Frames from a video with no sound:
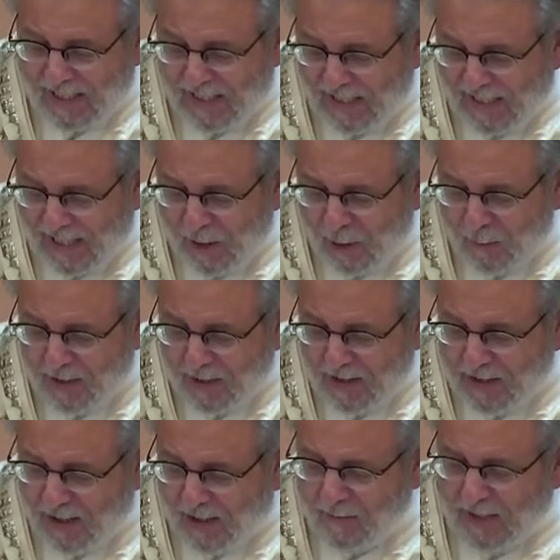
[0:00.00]
I hope they
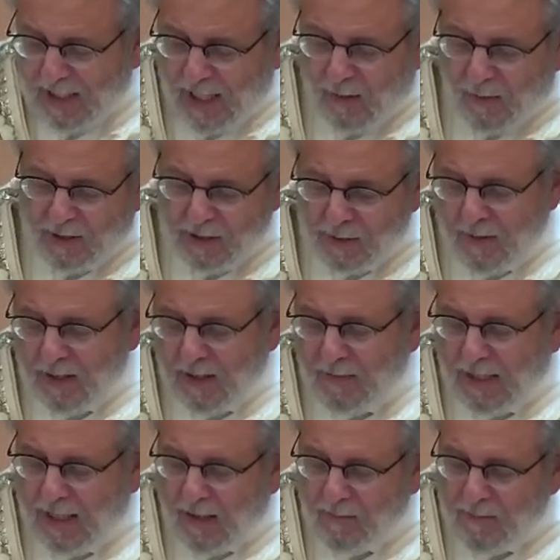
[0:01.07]
tell me how I'll speak
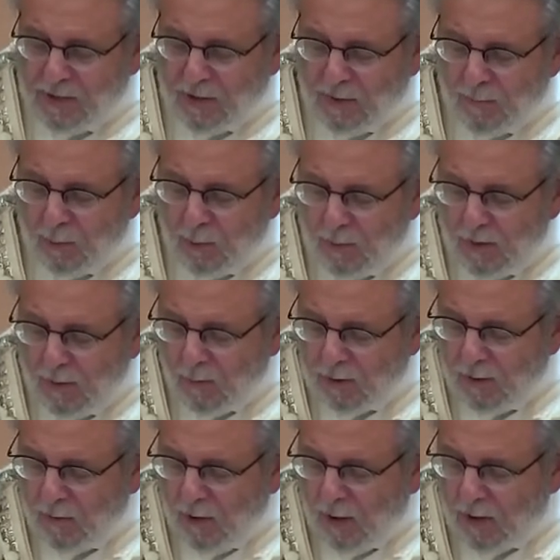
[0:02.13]
about how Mr. Putin will
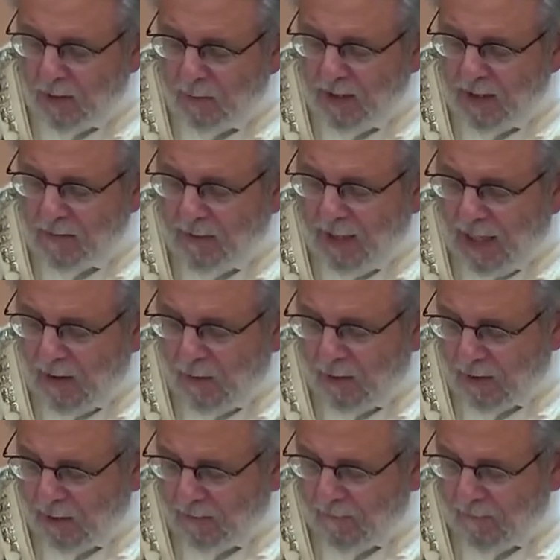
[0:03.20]
no longer be in power